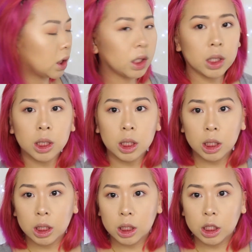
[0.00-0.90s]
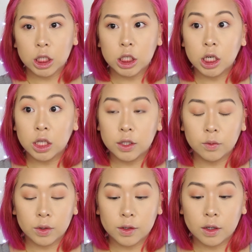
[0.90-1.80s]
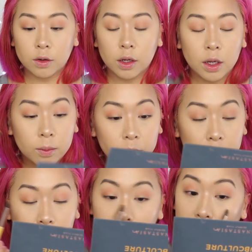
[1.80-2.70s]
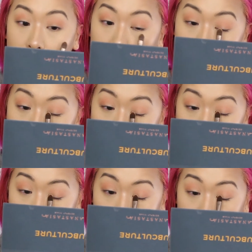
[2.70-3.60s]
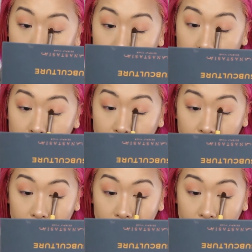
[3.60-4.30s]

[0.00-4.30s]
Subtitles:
Let's see how this works out. I'm gonna apply it onto the lid.